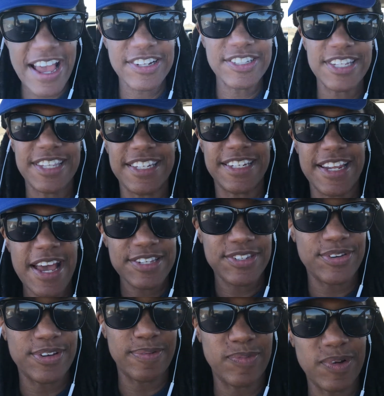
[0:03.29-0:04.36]
out to the
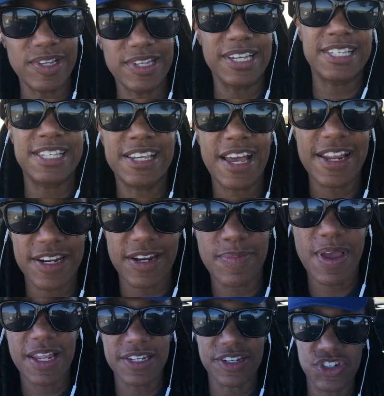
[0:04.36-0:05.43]
desert. I'm really excited. I'm
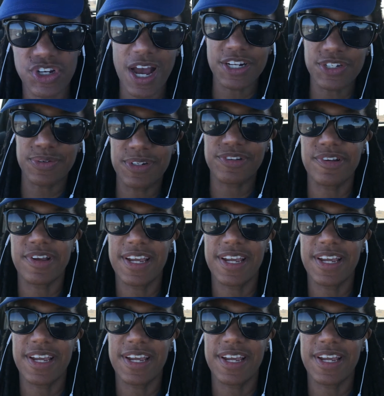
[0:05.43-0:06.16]
heading to Joshua Tree,